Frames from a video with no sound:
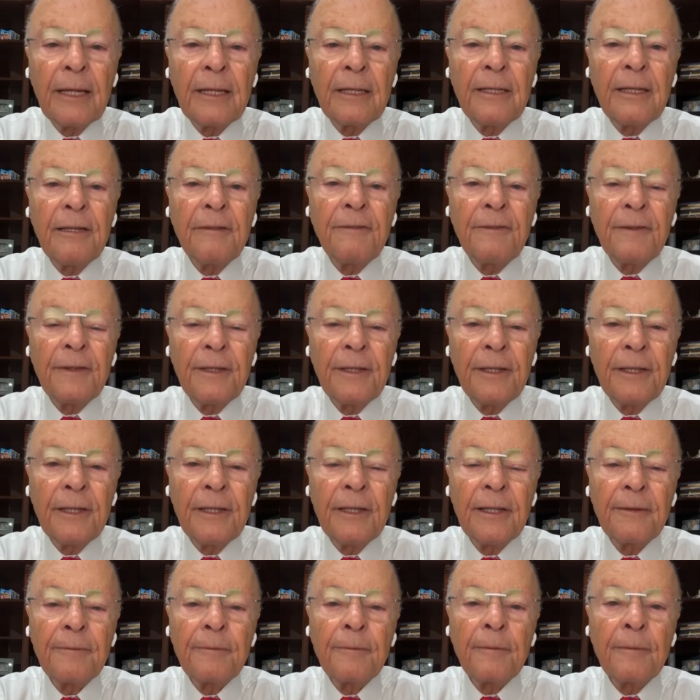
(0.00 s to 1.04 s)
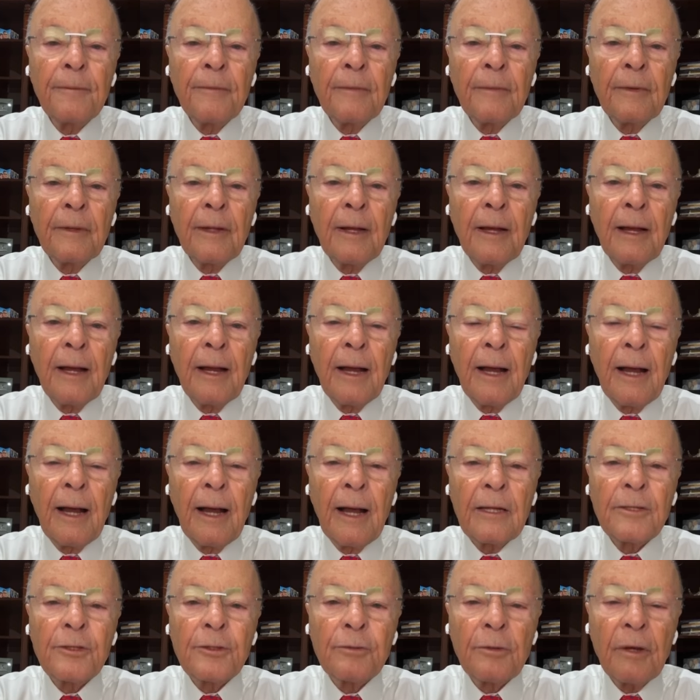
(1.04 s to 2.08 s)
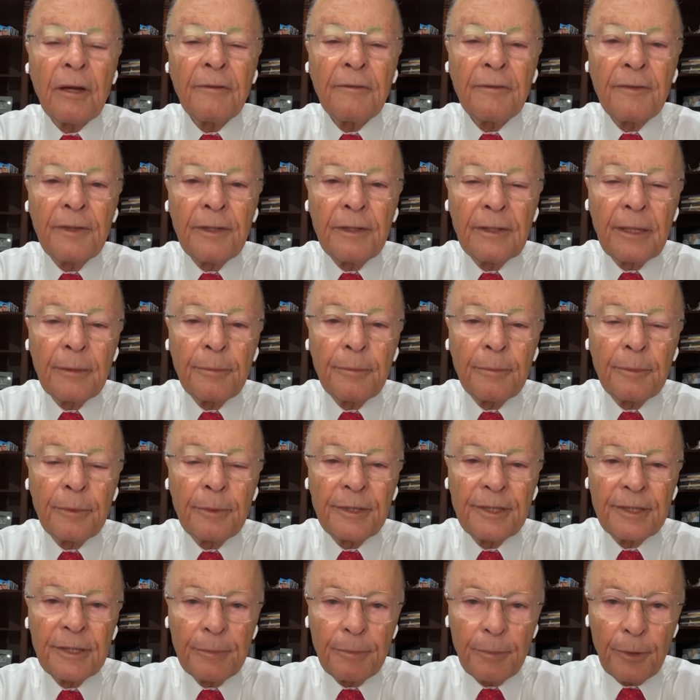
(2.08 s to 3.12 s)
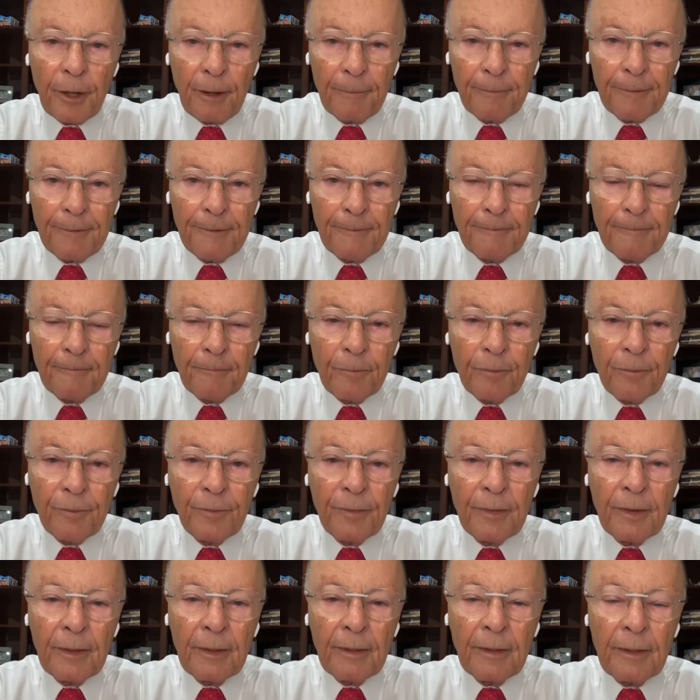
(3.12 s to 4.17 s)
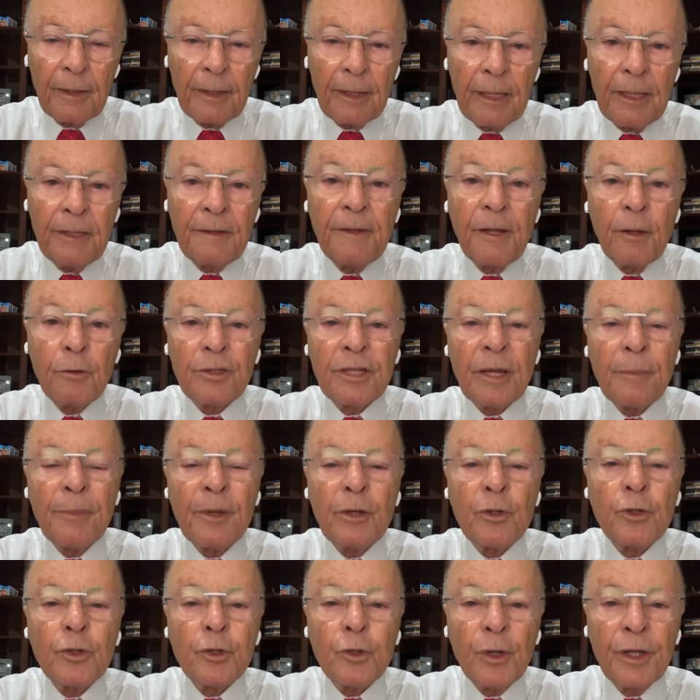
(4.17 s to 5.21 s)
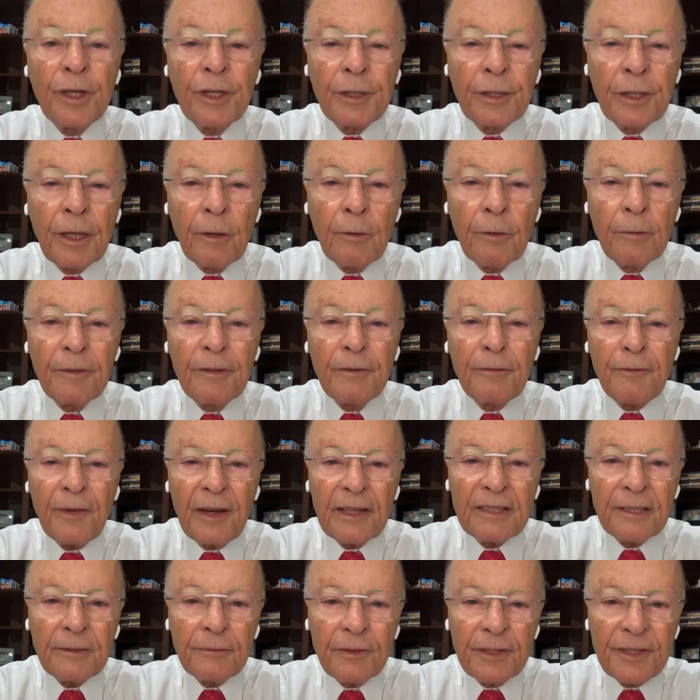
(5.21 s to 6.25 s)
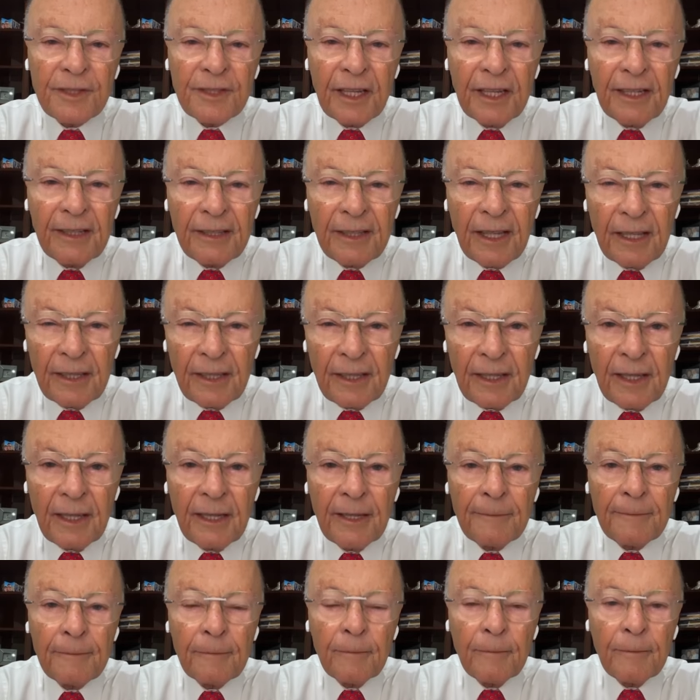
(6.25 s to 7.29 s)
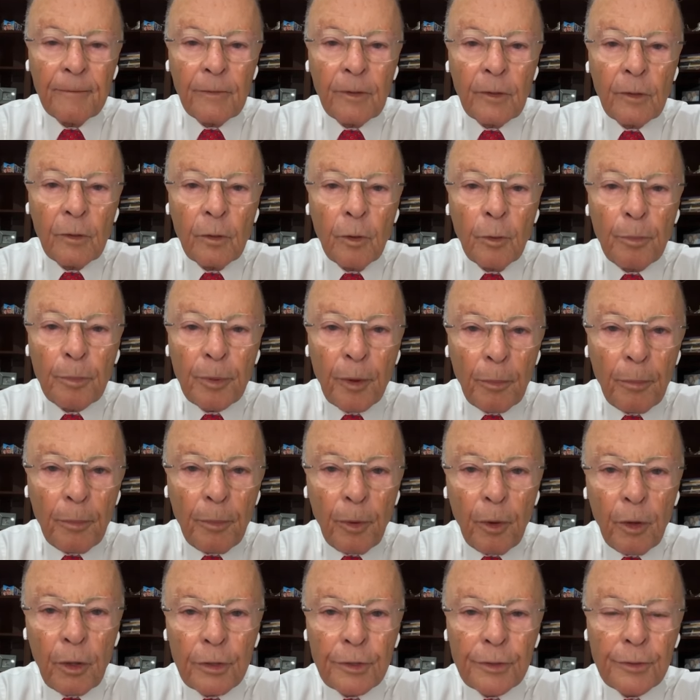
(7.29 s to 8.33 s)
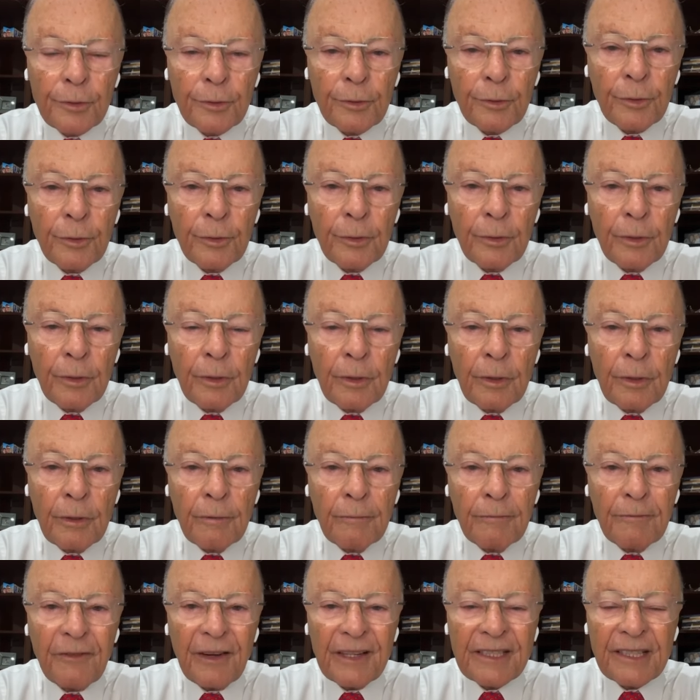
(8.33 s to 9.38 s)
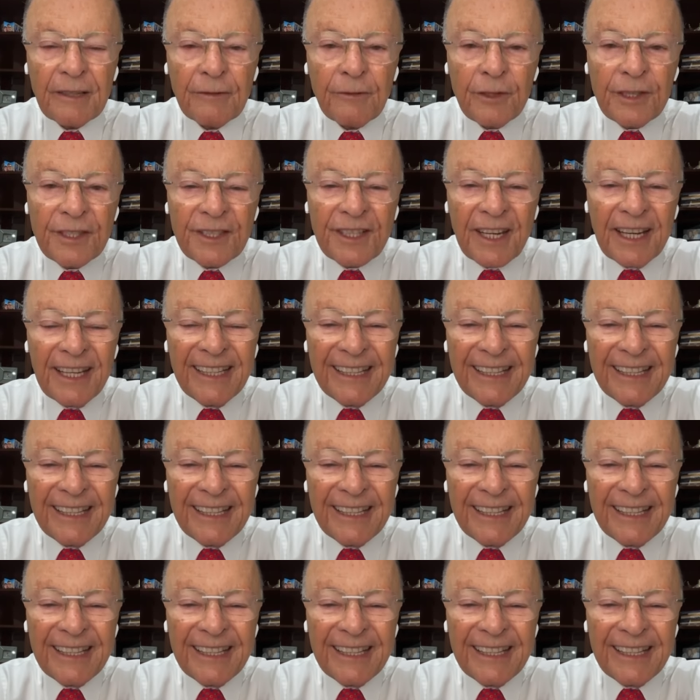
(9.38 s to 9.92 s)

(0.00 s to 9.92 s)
And each one has to decide their life for themselves. May God bless you then and make you understand the purpose,